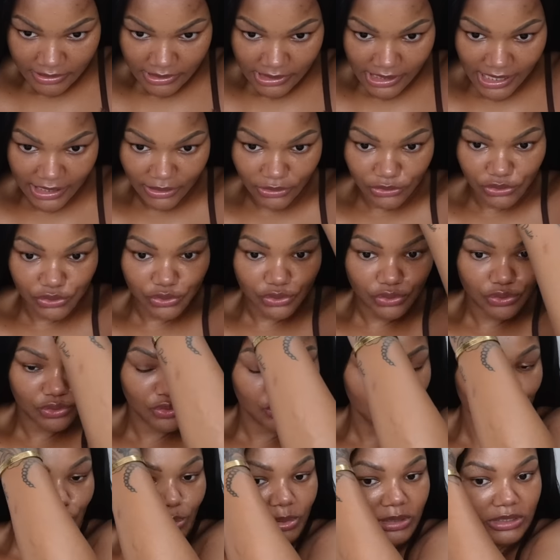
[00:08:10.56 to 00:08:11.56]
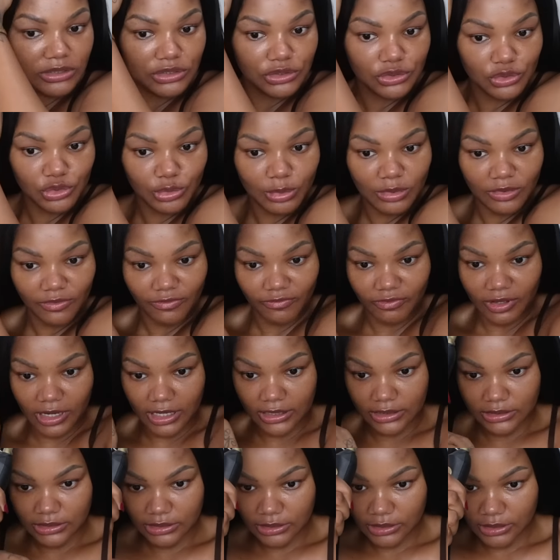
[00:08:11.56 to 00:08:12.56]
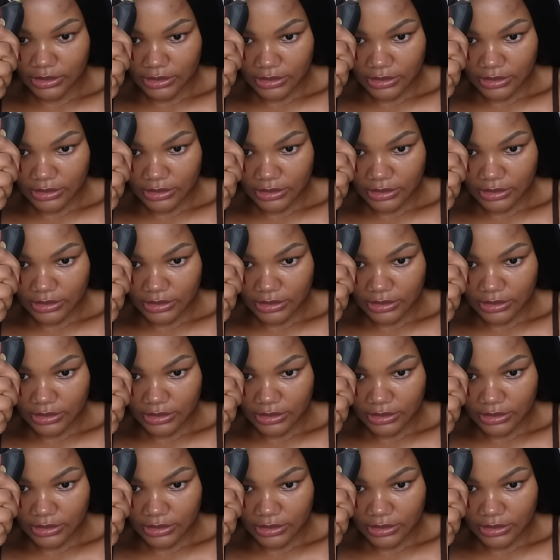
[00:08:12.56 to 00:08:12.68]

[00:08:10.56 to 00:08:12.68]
Like super, super flat.